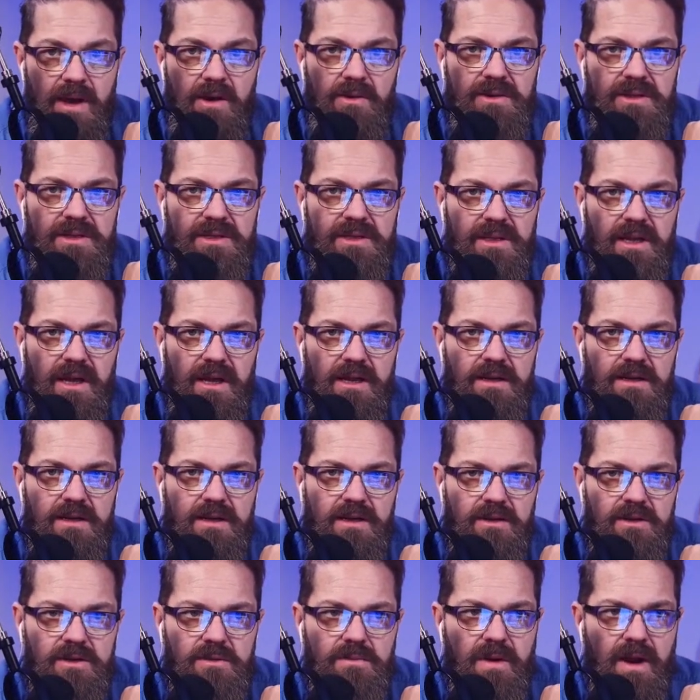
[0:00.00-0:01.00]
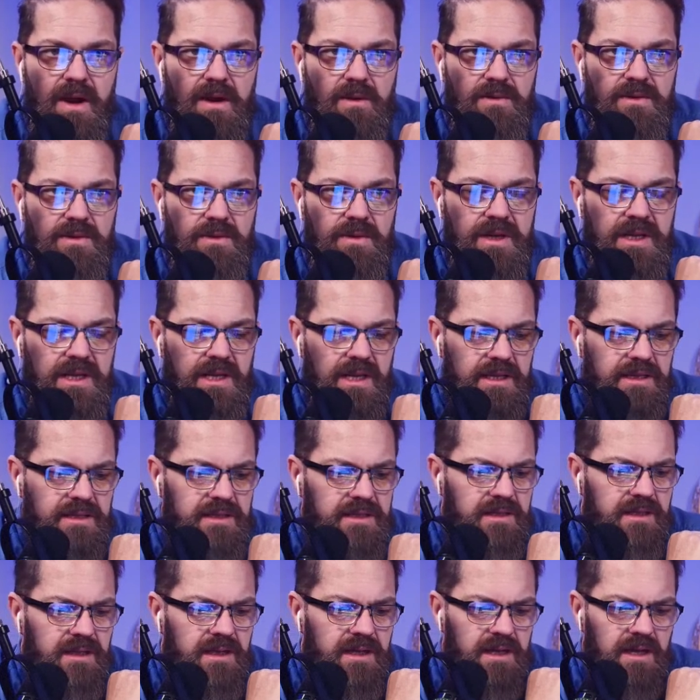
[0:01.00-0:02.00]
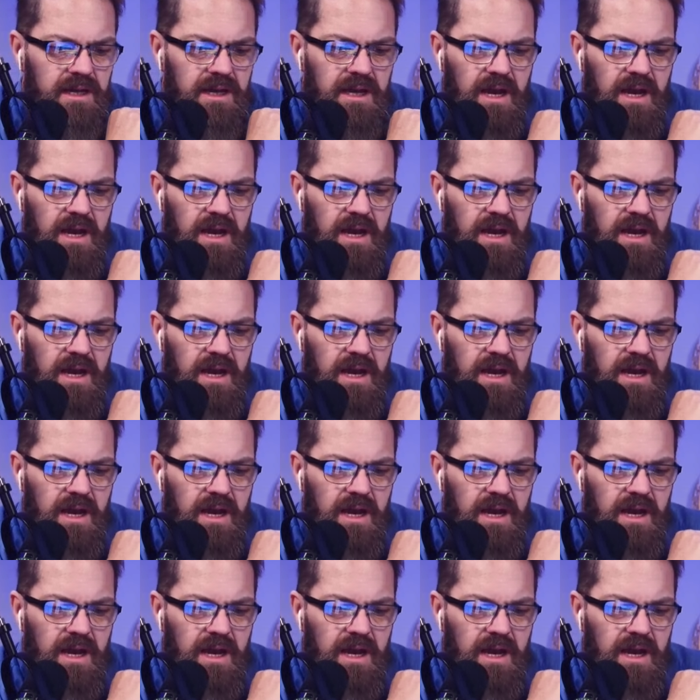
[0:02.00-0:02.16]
my oldest son, who's married with three kids,